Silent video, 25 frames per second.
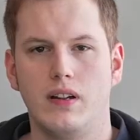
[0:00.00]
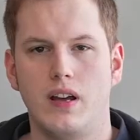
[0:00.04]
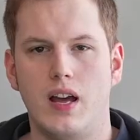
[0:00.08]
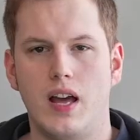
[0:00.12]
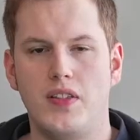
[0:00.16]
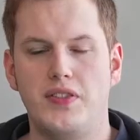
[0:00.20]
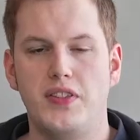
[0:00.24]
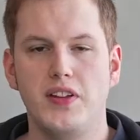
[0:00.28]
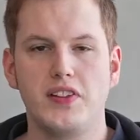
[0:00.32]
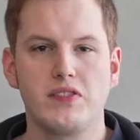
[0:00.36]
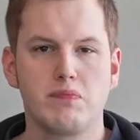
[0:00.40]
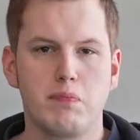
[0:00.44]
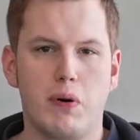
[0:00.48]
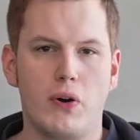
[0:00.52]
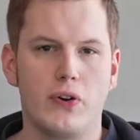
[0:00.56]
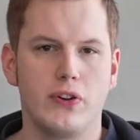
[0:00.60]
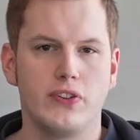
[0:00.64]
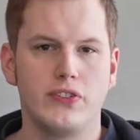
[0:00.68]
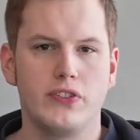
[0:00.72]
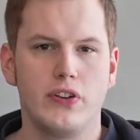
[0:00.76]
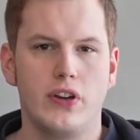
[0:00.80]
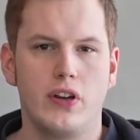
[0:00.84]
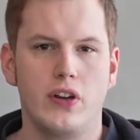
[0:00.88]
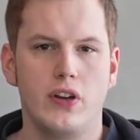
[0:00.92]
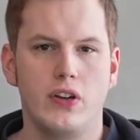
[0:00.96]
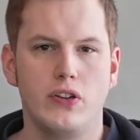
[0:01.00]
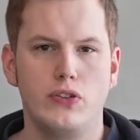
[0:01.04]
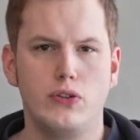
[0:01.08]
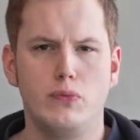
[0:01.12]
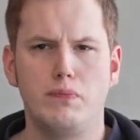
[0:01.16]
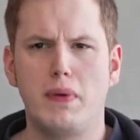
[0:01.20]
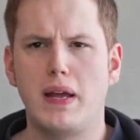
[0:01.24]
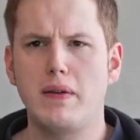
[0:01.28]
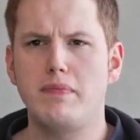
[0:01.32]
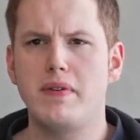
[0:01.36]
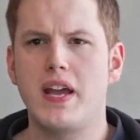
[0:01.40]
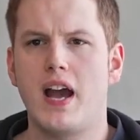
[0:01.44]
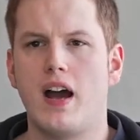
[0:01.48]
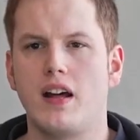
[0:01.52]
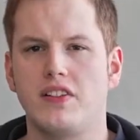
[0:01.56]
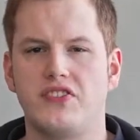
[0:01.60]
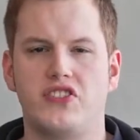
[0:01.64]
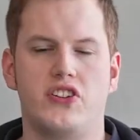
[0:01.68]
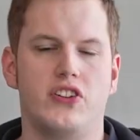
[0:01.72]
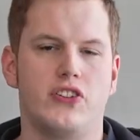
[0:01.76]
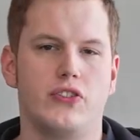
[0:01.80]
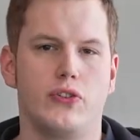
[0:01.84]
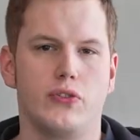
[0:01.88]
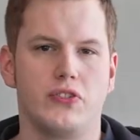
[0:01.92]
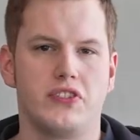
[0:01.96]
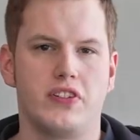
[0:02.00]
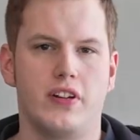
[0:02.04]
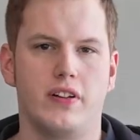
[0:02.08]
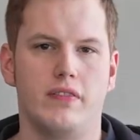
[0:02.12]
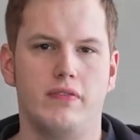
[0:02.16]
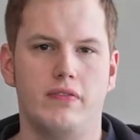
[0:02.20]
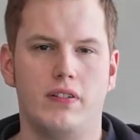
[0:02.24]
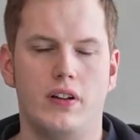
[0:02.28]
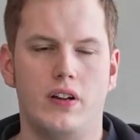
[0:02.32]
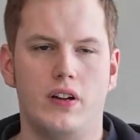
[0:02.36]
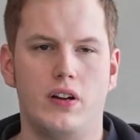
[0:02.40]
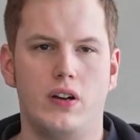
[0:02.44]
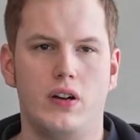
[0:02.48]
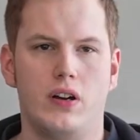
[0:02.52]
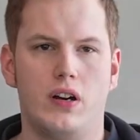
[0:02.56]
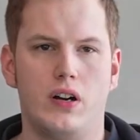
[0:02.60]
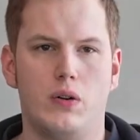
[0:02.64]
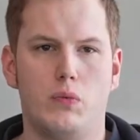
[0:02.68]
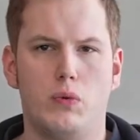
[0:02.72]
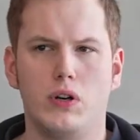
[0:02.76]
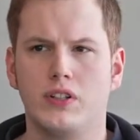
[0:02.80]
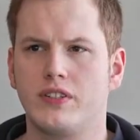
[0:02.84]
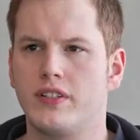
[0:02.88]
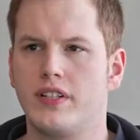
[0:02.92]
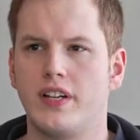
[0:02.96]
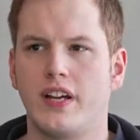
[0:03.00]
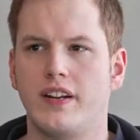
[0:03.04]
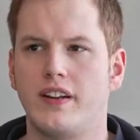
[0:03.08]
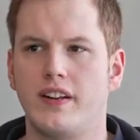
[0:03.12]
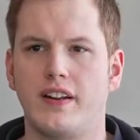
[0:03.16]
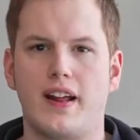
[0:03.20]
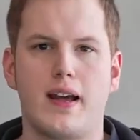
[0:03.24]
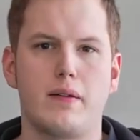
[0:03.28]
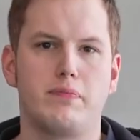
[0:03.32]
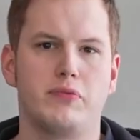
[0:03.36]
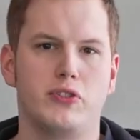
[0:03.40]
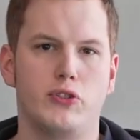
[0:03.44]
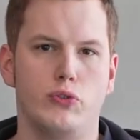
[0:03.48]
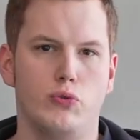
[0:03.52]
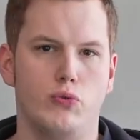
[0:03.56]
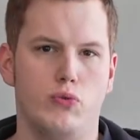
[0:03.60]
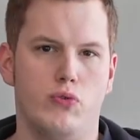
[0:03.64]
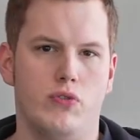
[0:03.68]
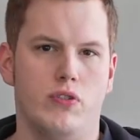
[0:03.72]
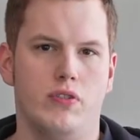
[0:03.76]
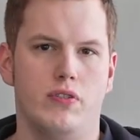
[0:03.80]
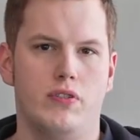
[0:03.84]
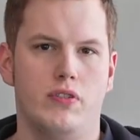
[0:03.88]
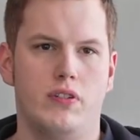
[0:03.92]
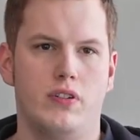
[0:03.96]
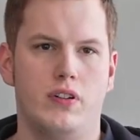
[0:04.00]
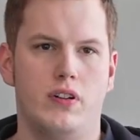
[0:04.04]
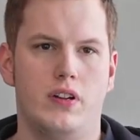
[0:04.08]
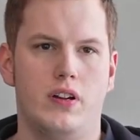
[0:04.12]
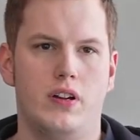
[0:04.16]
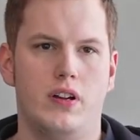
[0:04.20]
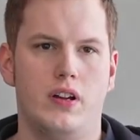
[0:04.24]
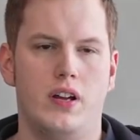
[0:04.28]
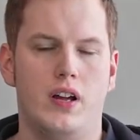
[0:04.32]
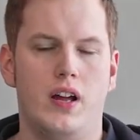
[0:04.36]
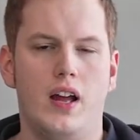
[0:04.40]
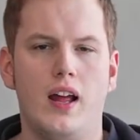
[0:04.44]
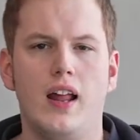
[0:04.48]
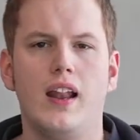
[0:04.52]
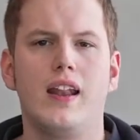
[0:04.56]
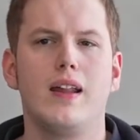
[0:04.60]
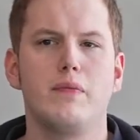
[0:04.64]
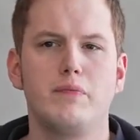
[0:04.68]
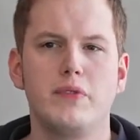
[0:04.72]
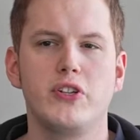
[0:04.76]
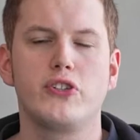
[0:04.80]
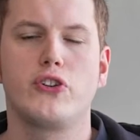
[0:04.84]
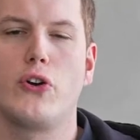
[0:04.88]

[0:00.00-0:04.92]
At this point, you may be asking yourself, what can an app do? Let me